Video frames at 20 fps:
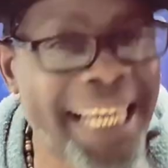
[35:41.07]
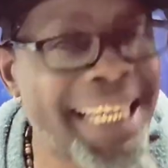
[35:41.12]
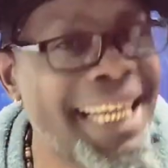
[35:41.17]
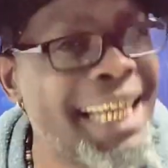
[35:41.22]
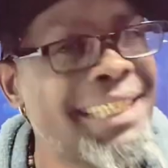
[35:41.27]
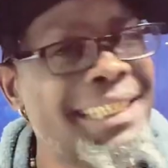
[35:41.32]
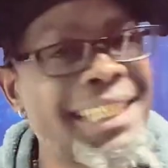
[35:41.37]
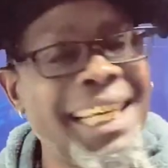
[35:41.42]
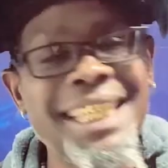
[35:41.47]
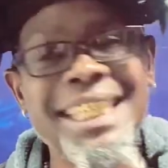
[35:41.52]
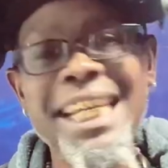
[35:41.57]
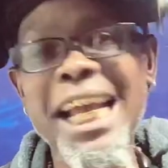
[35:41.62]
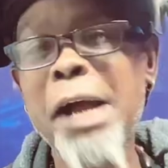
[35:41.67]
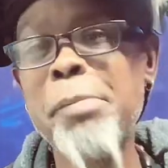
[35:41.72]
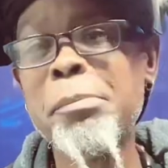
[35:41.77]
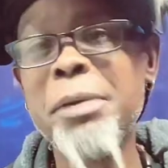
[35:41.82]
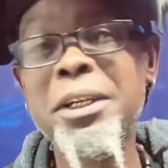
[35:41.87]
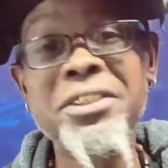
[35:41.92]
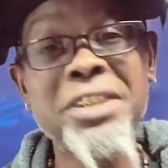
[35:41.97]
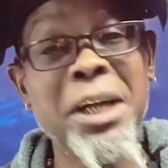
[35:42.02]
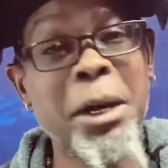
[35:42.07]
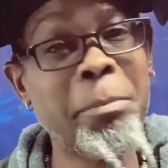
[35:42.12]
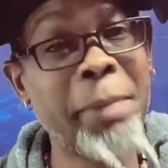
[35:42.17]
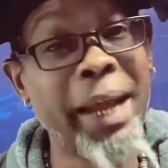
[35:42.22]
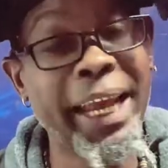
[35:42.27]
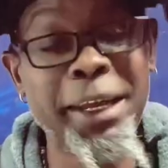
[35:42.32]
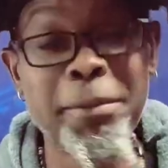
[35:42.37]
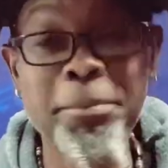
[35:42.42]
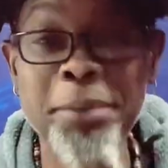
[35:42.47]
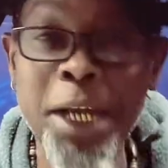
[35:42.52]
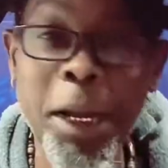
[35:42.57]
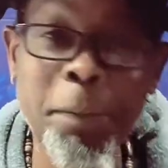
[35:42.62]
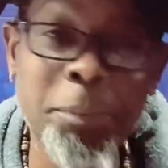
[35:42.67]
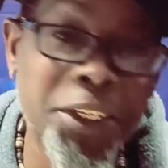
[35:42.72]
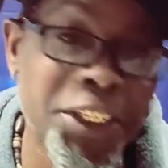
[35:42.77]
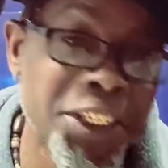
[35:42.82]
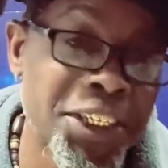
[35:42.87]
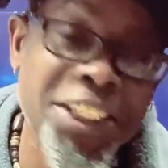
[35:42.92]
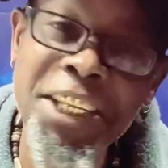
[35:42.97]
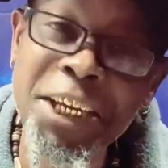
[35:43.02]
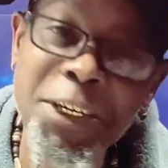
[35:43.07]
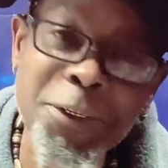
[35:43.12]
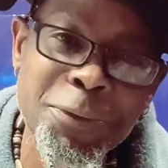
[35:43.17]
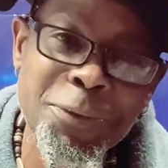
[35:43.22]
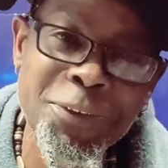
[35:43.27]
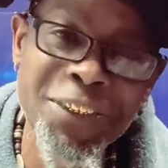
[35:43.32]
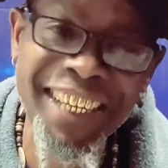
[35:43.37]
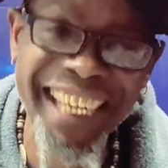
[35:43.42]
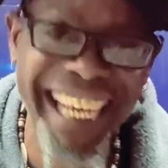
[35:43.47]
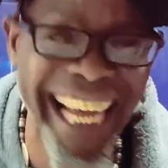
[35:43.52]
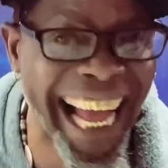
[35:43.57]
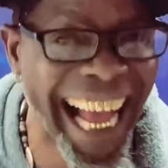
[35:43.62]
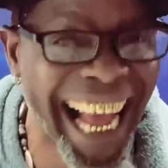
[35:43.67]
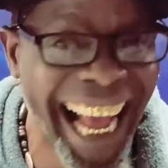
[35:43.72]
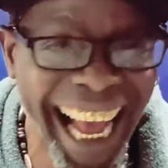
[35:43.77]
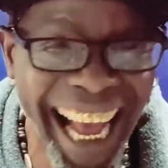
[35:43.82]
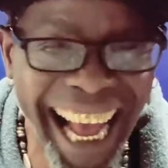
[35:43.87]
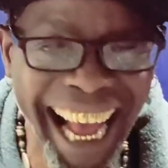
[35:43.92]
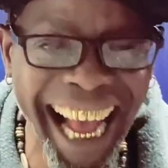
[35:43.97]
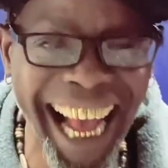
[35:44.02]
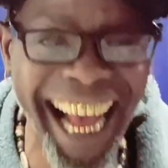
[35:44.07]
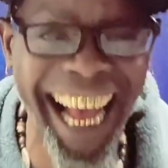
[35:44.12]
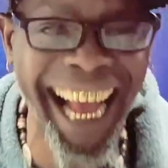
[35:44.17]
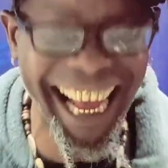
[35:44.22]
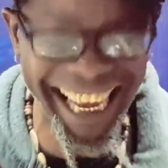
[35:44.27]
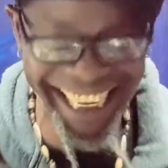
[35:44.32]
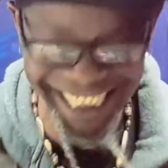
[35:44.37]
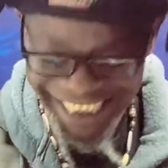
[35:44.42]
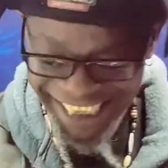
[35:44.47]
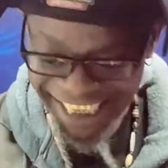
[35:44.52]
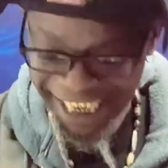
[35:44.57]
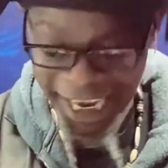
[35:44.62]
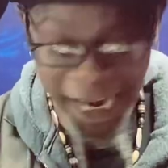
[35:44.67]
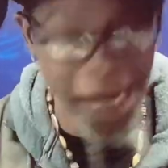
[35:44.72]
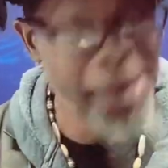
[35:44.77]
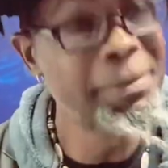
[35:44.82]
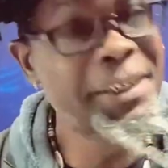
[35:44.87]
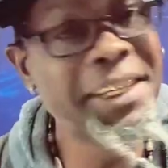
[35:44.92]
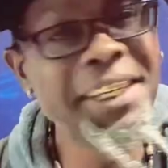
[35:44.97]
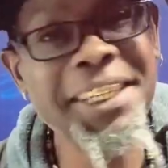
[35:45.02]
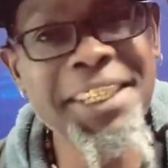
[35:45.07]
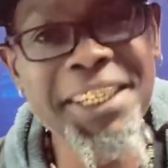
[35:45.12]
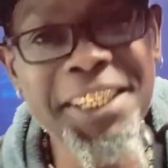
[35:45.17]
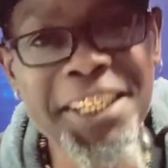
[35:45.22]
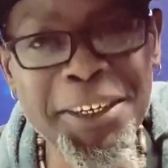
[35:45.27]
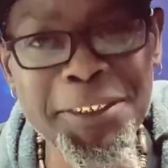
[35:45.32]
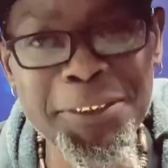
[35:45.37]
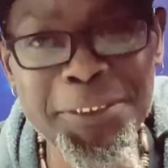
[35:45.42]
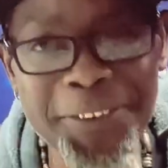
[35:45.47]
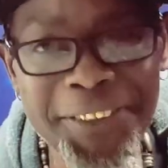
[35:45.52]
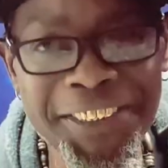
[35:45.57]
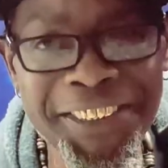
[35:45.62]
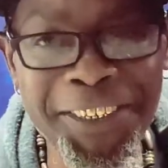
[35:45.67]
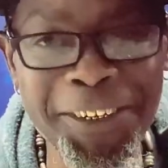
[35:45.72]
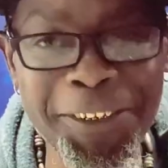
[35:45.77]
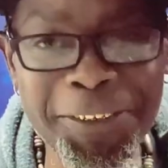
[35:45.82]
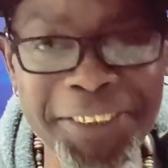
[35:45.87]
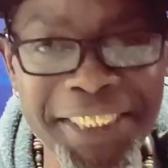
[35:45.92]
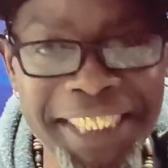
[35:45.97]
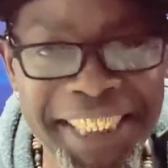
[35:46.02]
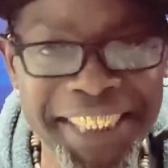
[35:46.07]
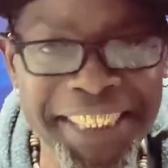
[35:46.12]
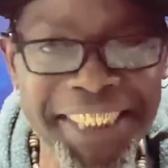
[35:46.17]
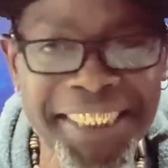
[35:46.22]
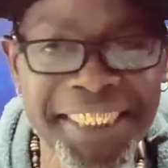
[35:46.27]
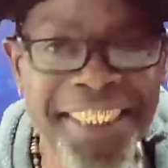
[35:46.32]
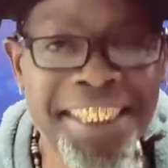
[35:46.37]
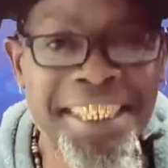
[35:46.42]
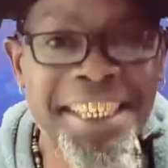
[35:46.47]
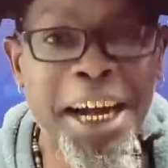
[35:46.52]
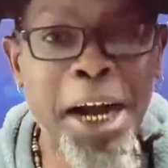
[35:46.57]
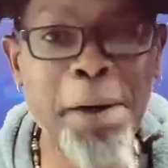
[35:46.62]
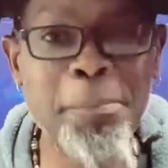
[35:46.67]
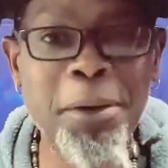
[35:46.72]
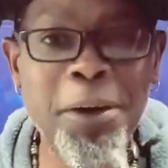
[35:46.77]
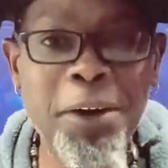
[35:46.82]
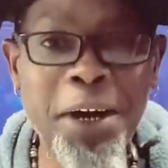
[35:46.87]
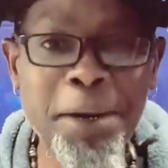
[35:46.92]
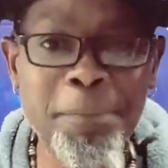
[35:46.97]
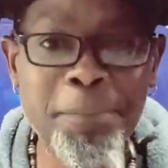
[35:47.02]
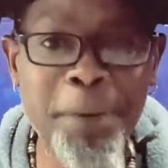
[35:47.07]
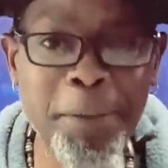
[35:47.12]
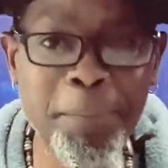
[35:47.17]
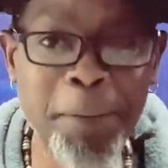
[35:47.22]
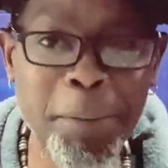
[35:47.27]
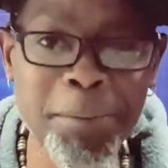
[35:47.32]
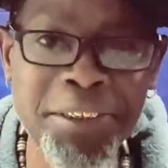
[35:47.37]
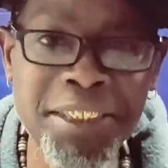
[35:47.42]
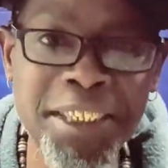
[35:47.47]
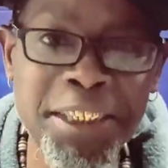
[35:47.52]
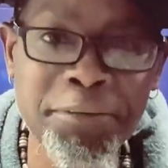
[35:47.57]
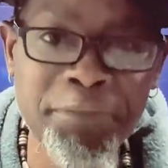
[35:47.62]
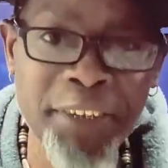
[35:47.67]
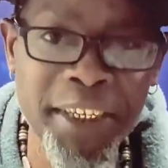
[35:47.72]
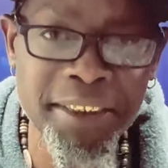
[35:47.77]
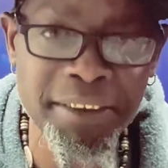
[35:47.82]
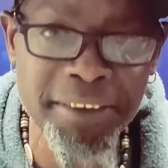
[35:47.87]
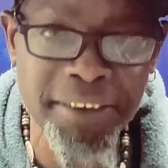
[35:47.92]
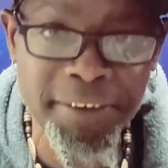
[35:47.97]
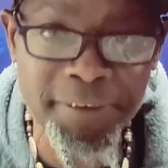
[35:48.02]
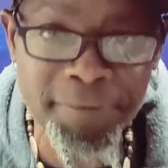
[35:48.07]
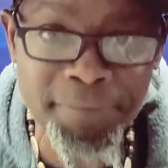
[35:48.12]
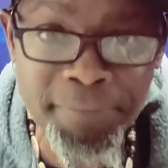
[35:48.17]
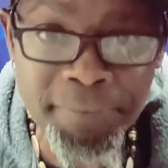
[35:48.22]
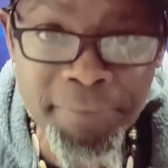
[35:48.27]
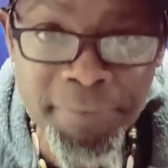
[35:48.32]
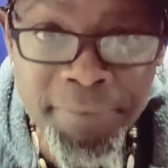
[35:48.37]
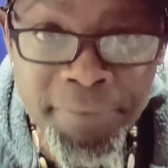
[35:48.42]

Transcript: I can't tell you how much I'm making, but I'm good, though. I'm good, though. You know what I'm saying? I'm six figures.